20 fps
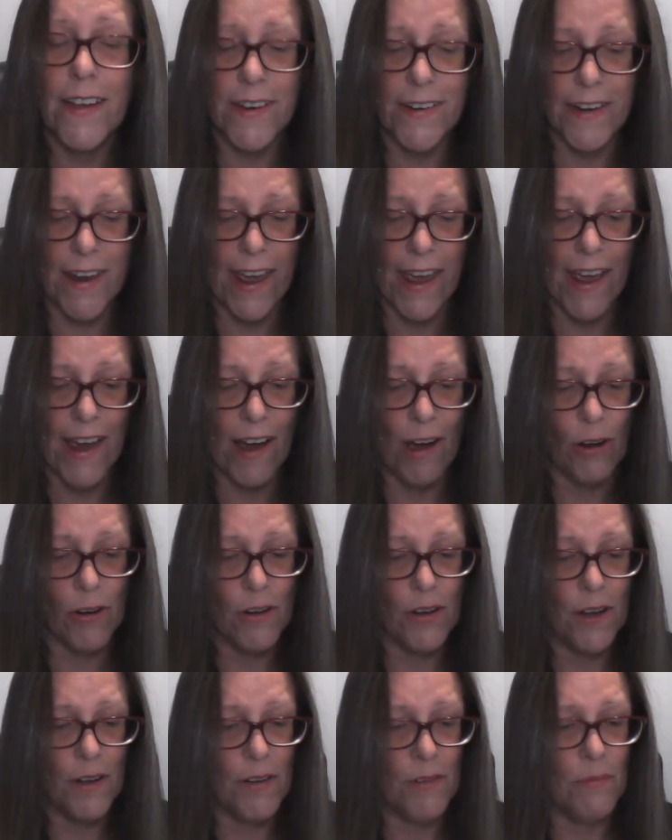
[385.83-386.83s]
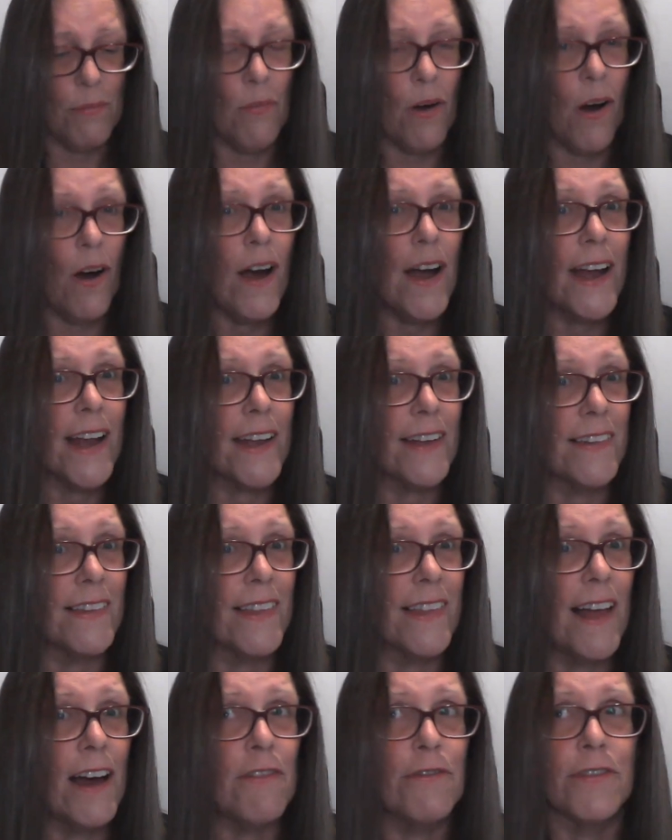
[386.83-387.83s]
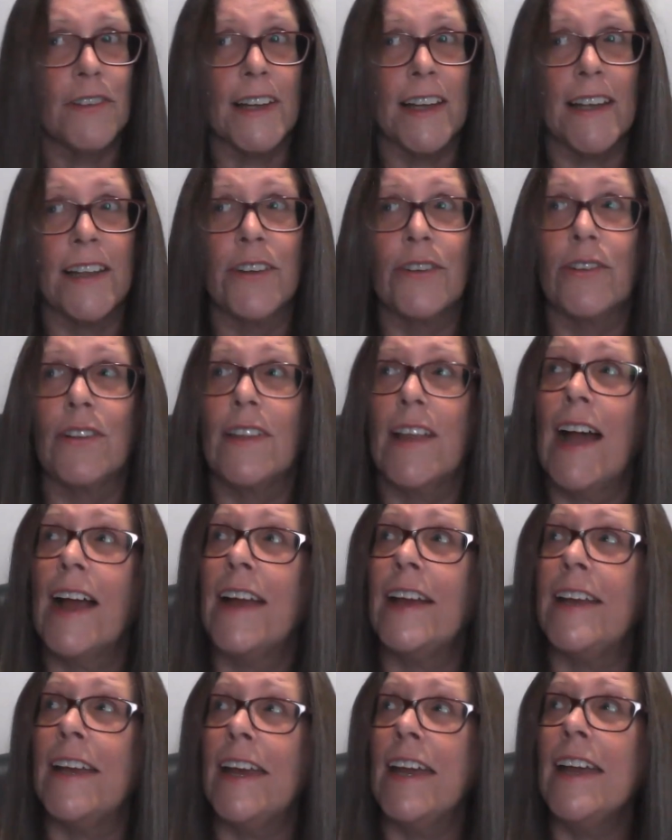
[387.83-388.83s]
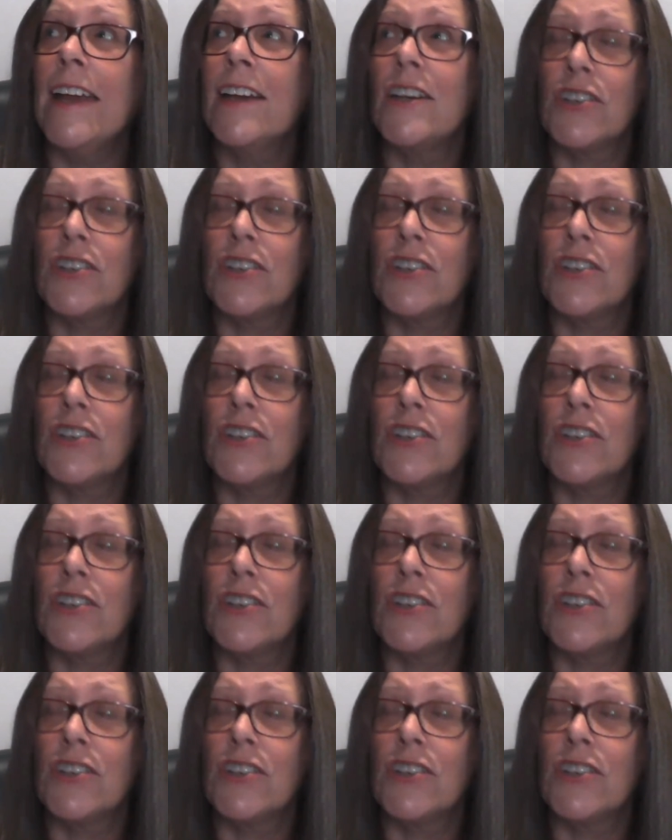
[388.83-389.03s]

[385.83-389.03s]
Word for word: Now, my lovely little lady,